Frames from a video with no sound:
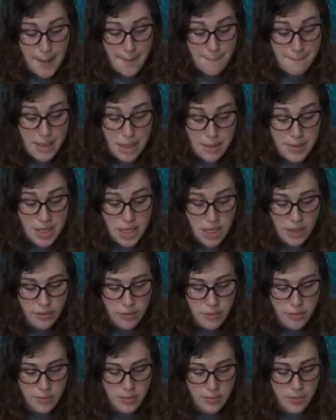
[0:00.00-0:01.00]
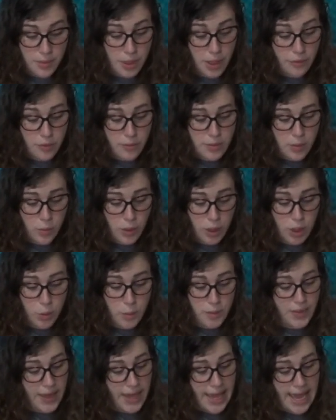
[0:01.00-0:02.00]
Maybe a government worker
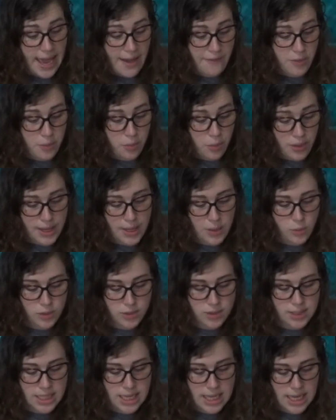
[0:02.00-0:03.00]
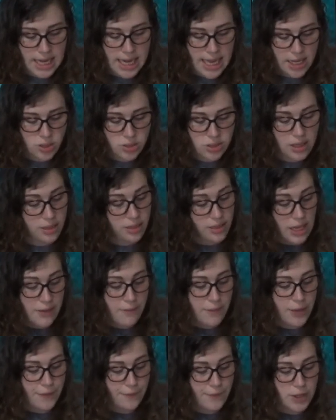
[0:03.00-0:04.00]
with half a brain will see it and actually think
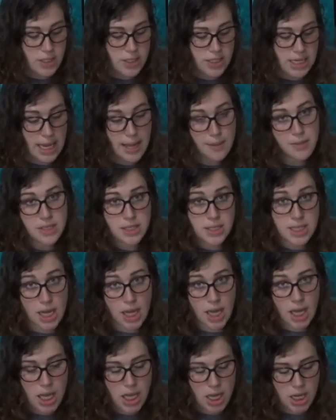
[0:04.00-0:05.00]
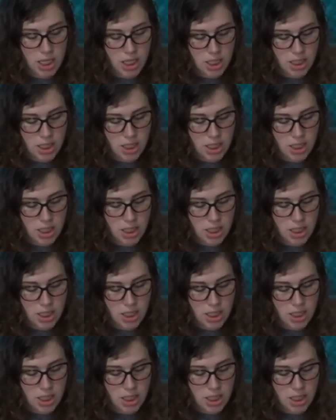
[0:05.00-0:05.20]
for the first time this decade.